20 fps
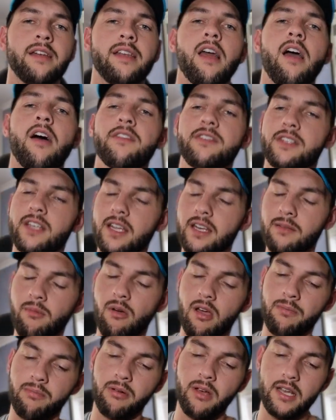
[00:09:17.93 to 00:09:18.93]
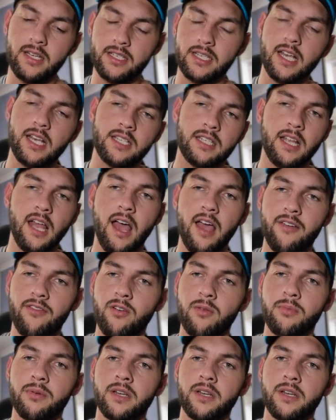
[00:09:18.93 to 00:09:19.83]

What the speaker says: Now, I've said in my preseason AFL